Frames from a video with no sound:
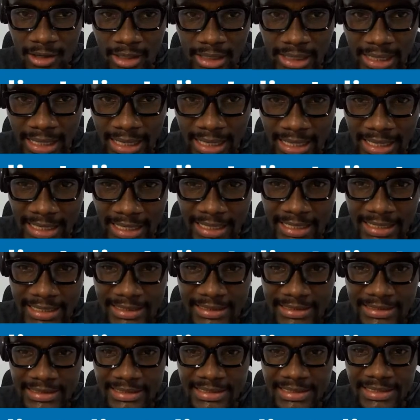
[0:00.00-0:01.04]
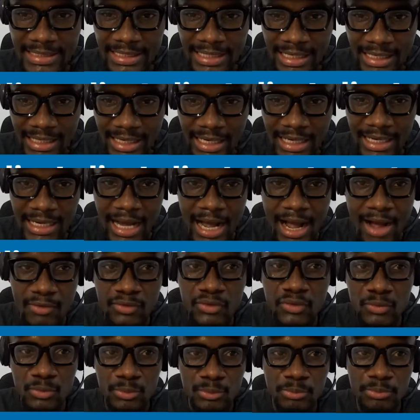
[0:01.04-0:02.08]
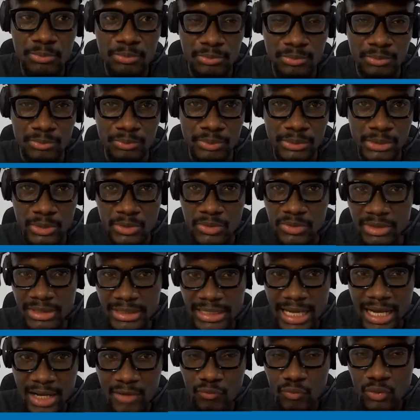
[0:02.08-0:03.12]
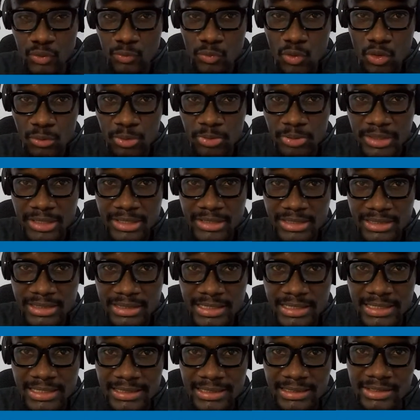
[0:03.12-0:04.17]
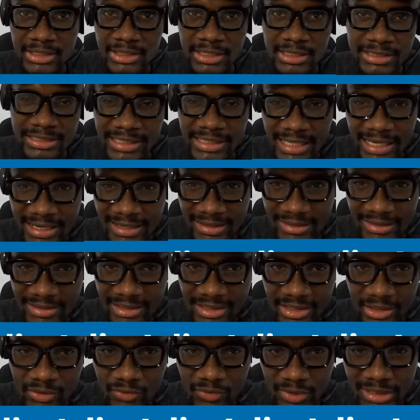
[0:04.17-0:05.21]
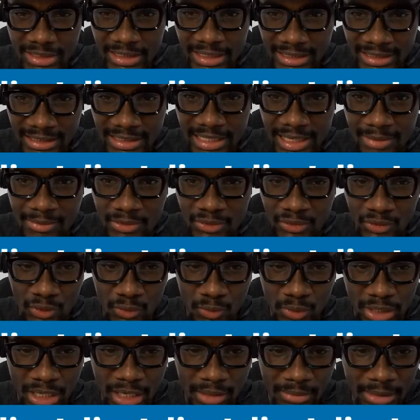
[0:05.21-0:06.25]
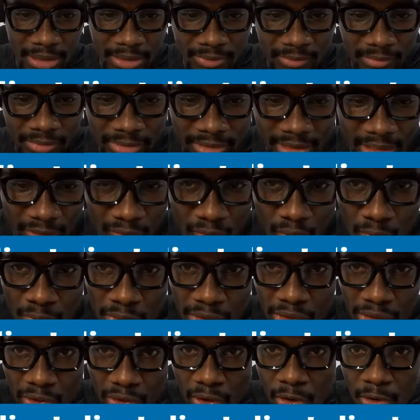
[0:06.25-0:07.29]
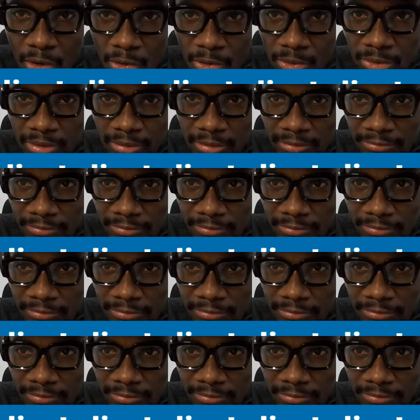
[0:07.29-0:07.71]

and how to build site with WordPress changed recently. Let me show you what I mean. There's what we call,